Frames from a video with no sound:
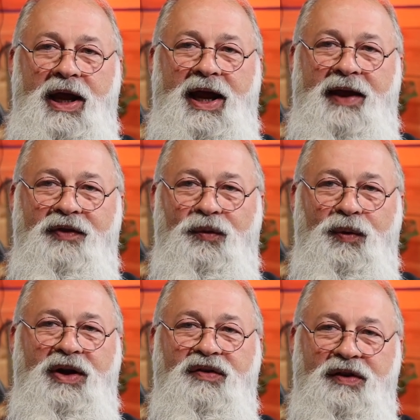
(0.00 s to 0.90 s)
and the
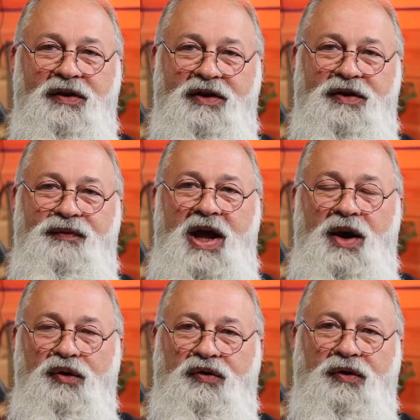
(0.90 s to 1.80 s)
reason that the
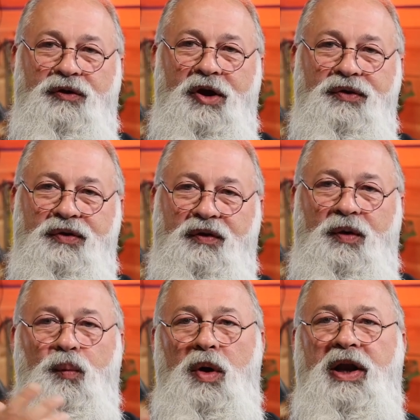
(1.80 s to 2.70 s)
flowers are closer
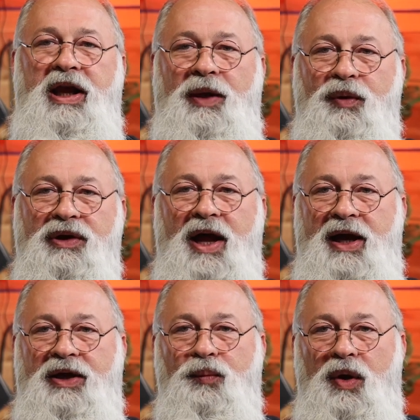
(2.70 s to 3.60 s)
than what he would
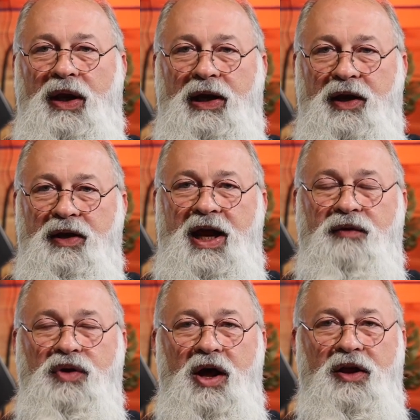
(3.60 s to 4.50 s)
like and what he doesn't
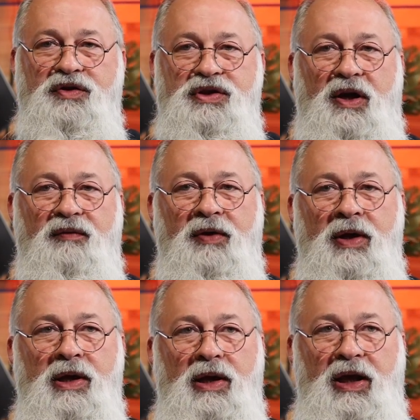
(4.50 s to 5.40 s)
have knowledge of
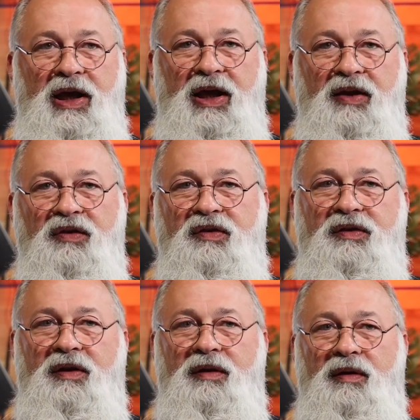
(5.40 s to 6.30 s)
is